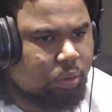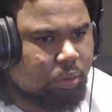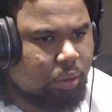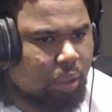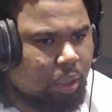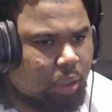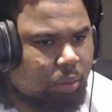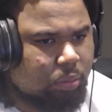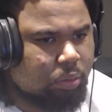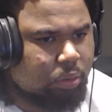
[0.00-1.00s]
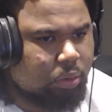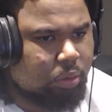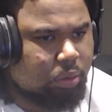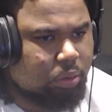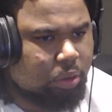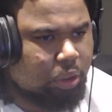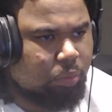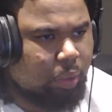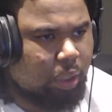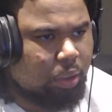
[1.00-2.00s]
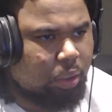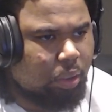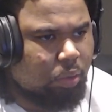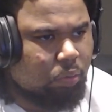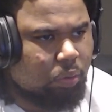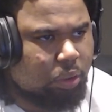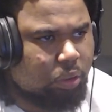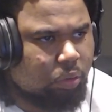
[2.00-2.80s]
Excuse me. One, two.